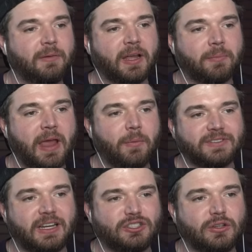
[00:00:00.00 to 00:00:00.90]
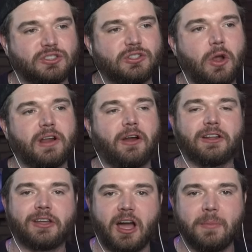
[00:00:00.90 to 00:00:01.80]
I'm like, man, was I so stoned I already
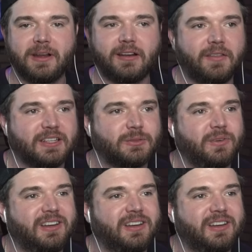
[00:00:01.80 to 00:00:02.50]
commented on this one?